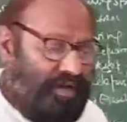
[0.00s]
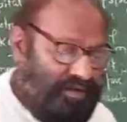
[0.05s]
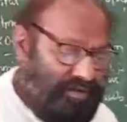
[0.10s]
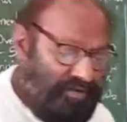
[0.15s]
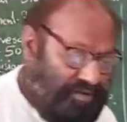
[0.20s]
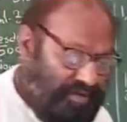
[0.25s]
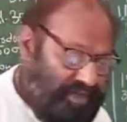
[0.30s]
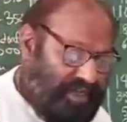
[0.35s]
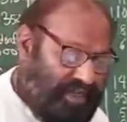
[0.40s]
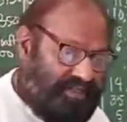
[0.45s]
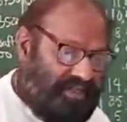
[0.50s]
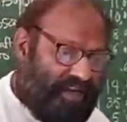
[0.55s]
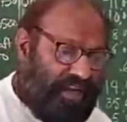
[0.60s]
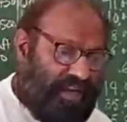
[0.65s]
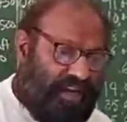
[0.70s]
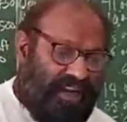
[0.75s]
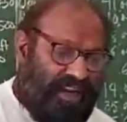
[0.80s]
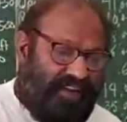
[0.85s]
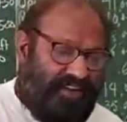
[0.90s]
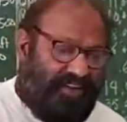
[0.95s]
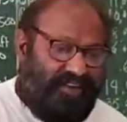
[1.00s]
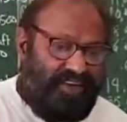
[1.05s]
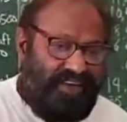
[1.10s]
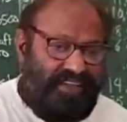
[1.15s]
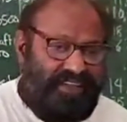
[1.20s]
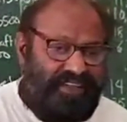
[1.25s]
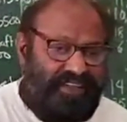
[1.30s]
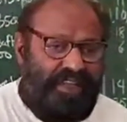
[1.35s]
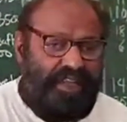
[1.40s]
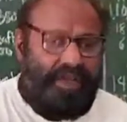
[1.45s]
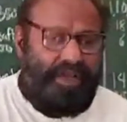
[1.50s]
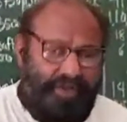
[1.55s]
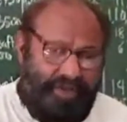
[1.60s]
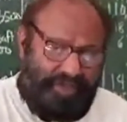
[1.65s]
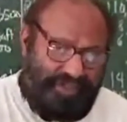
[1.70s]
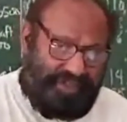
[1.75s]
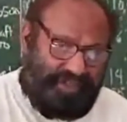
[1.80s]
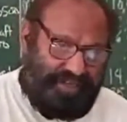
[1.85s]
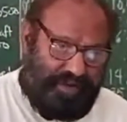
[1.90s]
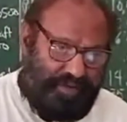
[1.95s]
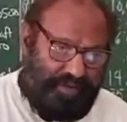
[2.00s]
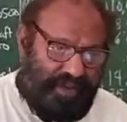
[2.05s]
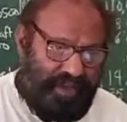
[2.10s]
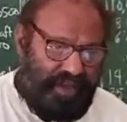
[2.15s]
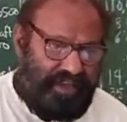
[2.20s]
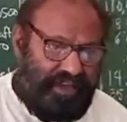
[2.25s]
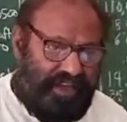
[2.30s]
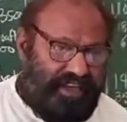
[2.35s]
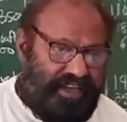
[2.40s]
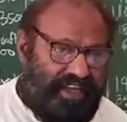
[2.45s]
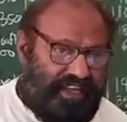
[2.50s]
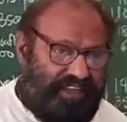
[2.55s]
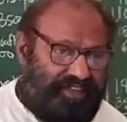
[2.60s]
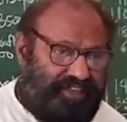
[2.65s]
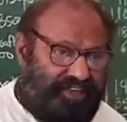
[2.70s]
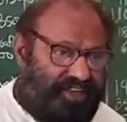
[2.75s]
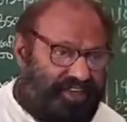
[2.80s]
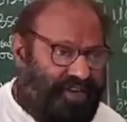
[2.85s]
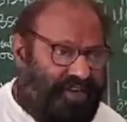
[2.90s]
much more journal entries.